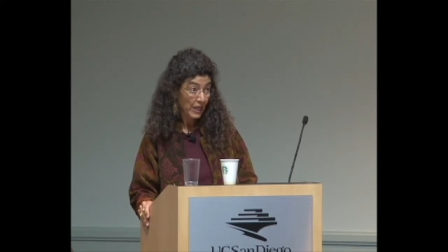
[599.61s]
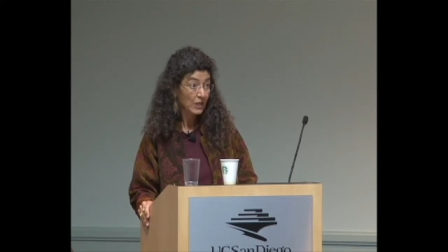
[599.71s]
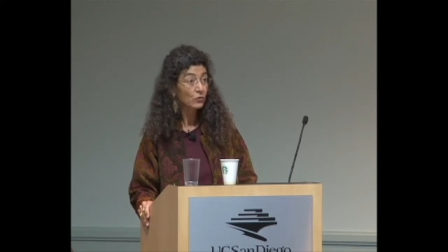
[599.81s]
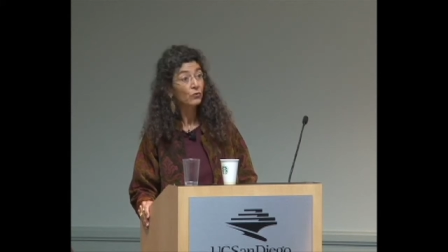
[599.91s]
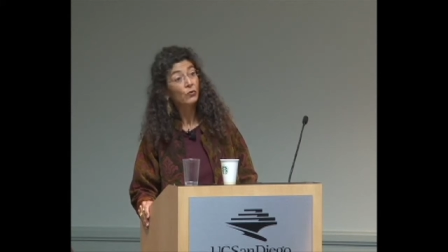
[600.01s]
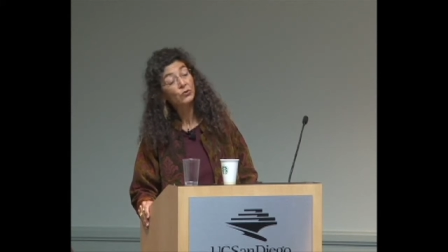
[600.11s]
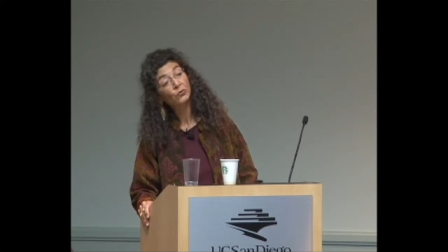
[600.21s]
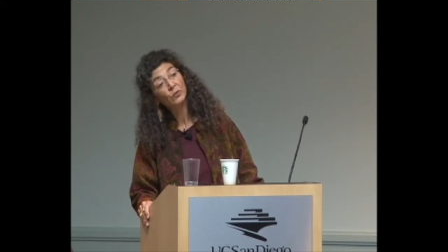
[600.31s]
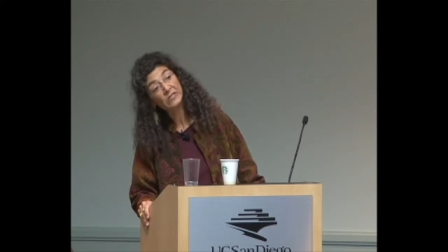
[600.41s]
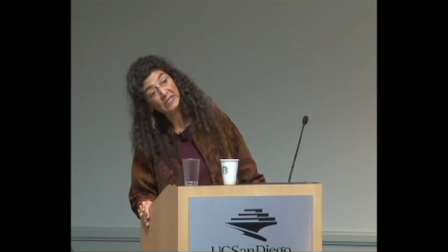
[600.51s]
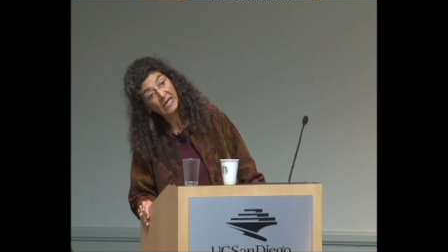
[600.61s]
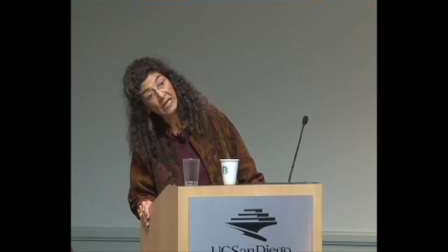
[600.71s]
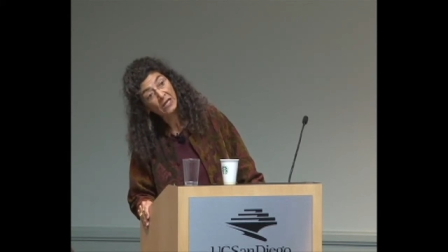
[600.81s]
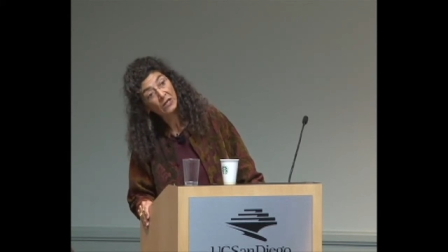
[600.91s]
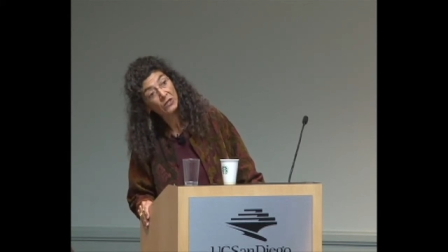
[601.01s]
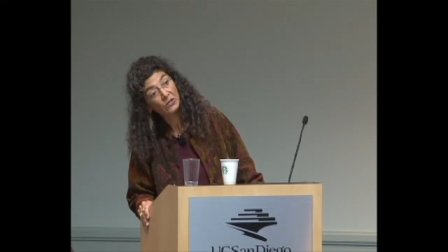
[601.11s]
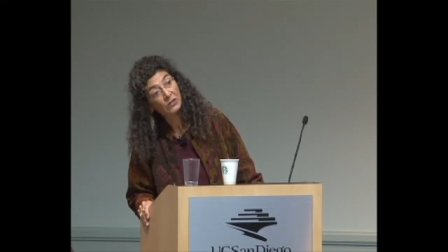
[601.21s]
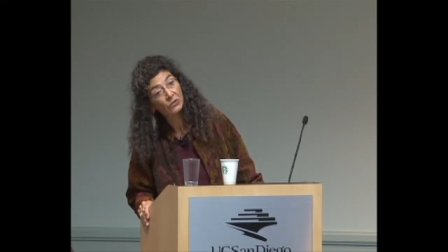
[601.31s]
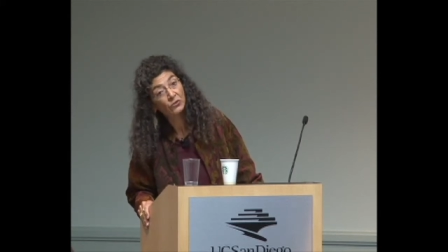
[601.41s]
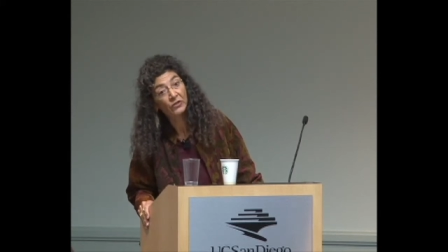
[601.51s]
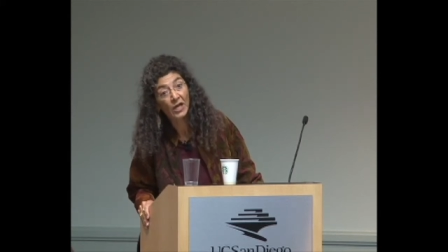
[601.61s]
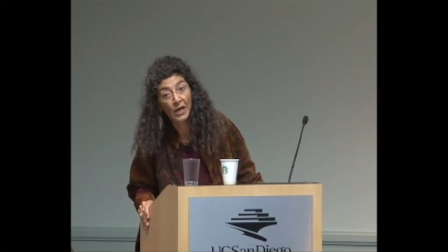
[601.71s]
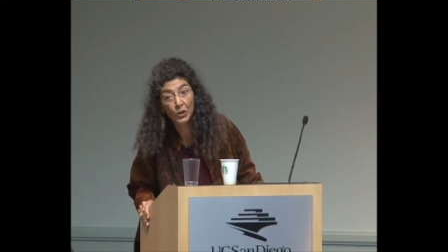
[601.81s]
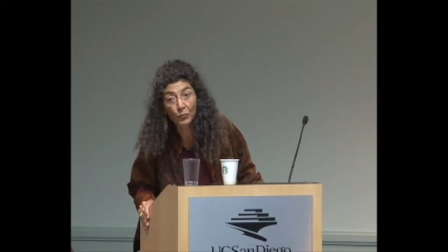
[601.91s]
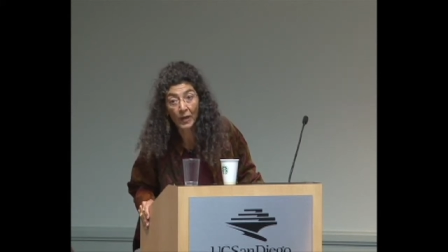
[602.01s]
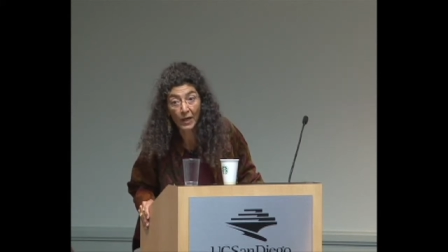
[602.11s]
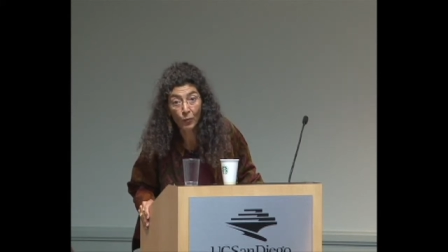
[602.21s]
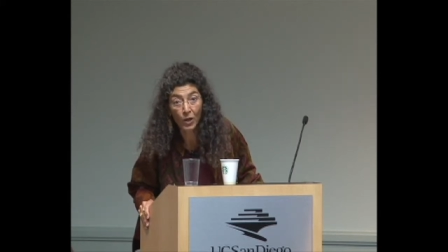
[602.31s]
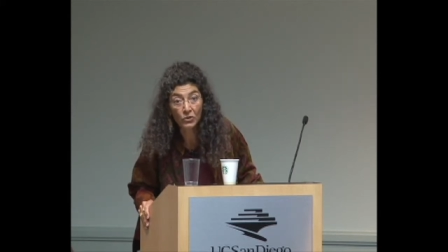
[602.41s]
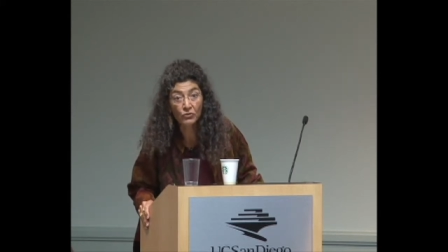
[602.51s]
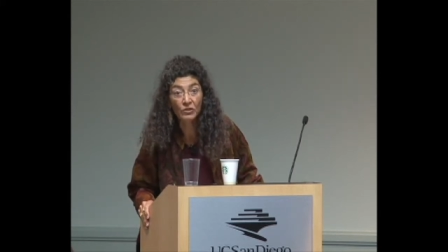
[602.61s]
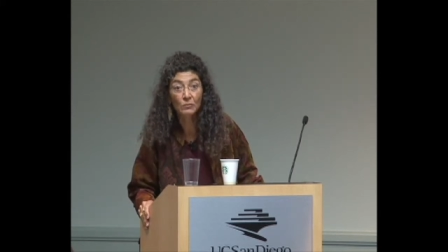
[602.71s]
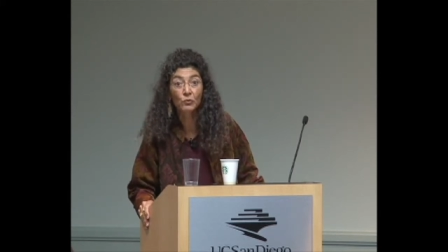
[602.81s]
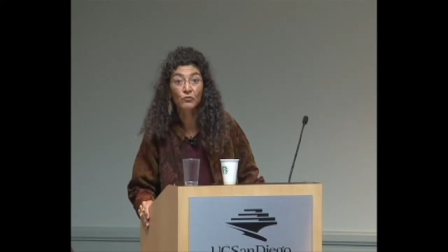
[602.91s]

And to those who would say to the Occupy Wall Street